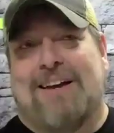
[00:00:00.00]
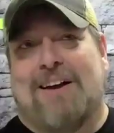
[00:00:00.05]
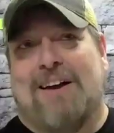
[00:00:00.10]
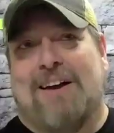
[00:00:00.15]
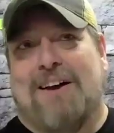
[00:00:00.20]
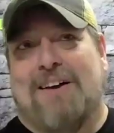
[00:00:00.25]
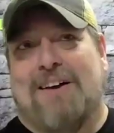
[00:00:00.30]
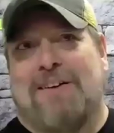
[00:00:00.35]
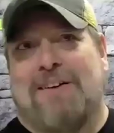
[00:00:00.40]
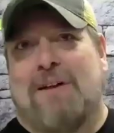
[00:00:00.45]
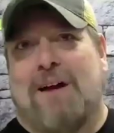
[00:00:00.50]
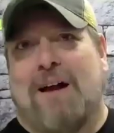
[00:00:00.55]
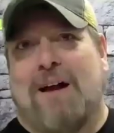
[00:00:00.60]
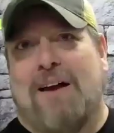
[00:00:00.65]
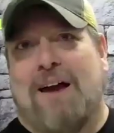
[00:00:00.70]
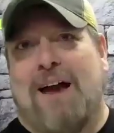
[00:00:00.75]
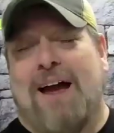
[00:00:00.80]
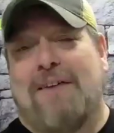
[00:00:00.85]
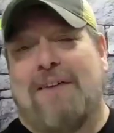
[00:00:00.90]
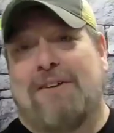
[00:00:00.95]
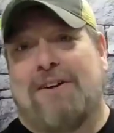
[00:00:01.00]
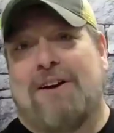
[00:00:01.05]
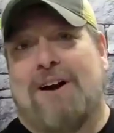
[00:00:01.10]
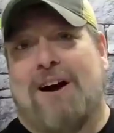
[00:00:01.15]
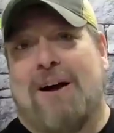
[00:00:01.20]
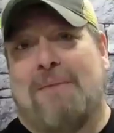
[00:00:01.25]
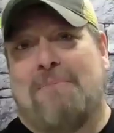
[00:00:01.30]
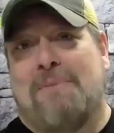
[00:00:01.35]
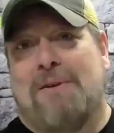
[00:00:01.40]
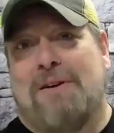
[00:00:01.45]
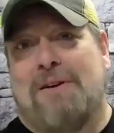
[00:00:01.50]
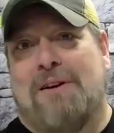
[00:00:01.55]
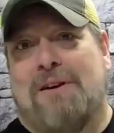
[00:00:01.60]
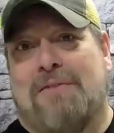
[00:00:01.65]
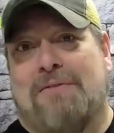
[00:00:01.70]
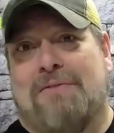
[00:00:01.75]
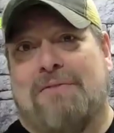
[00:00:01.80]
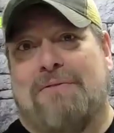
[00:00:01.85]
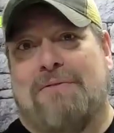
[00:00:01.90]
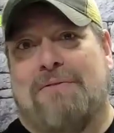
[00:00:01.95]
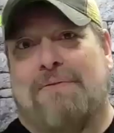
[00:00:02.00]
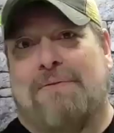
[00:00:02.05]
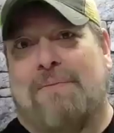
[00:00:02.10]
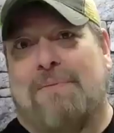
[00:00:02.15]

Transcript: I have a copy of